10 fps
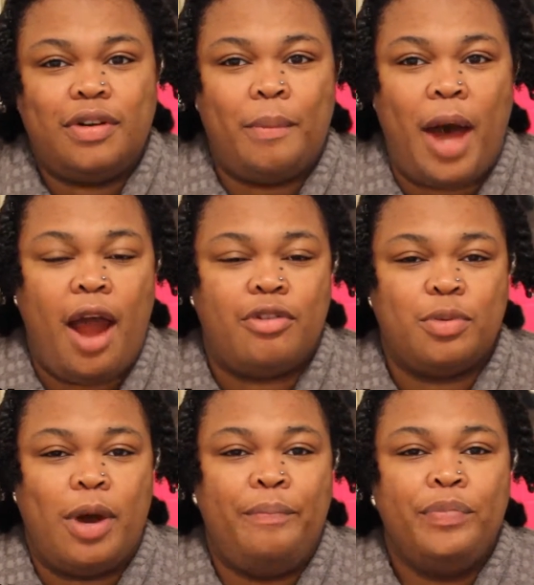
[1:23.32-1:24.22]
my hair
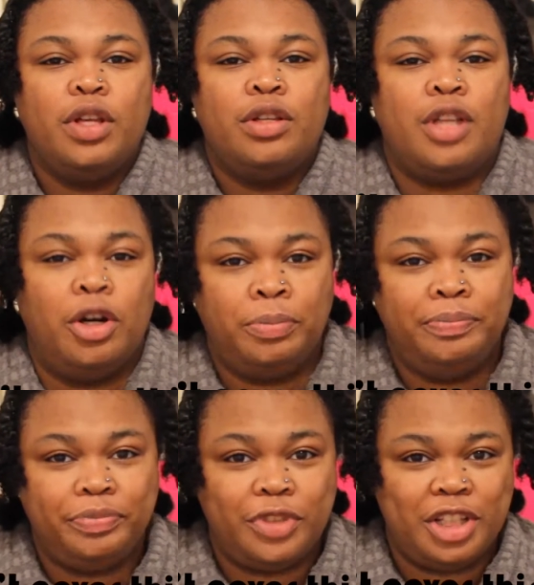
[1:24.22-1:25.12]
is wet. So
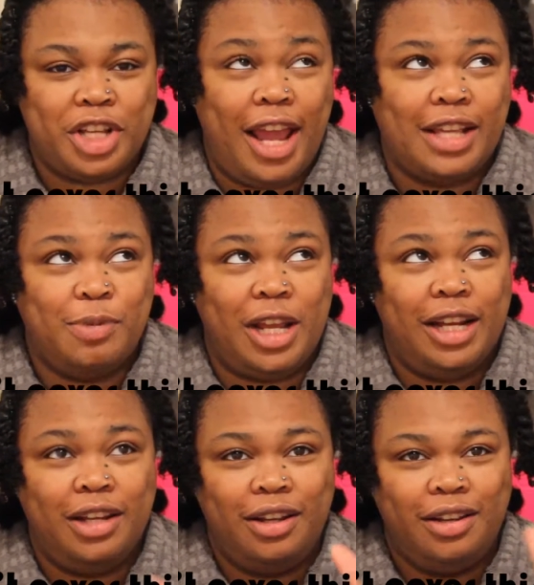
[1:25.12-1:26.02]
just gonna
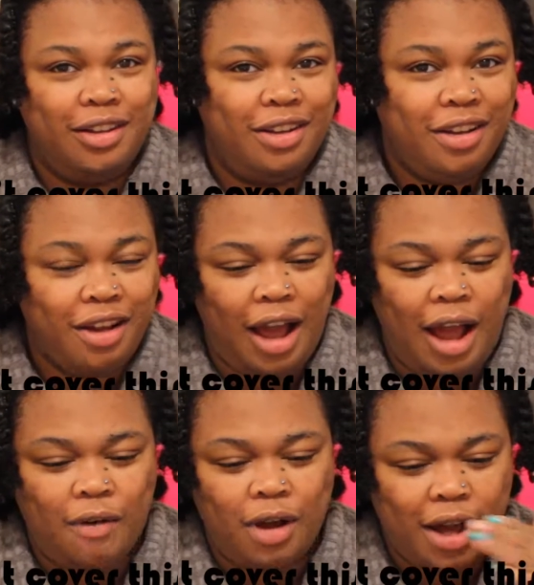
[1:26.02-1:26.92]
explain
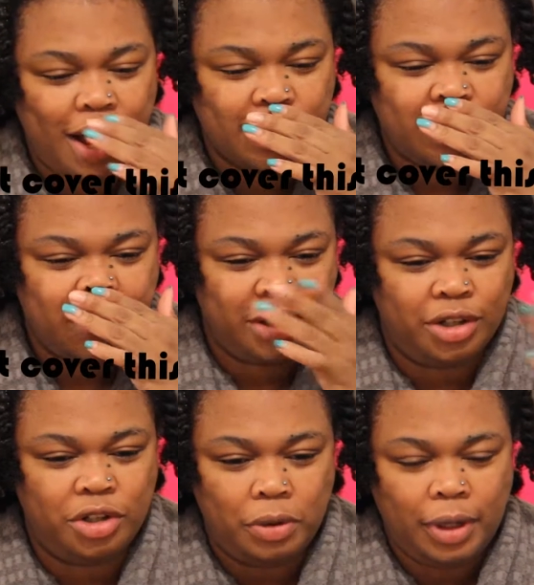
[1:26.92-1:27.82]
how I actually
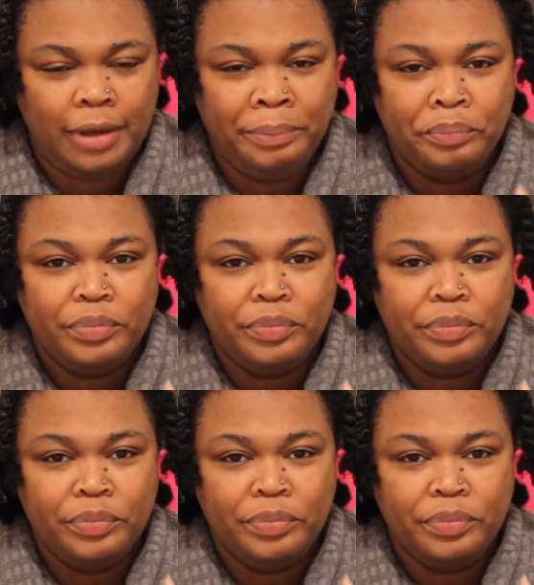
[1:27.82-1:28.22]
do it.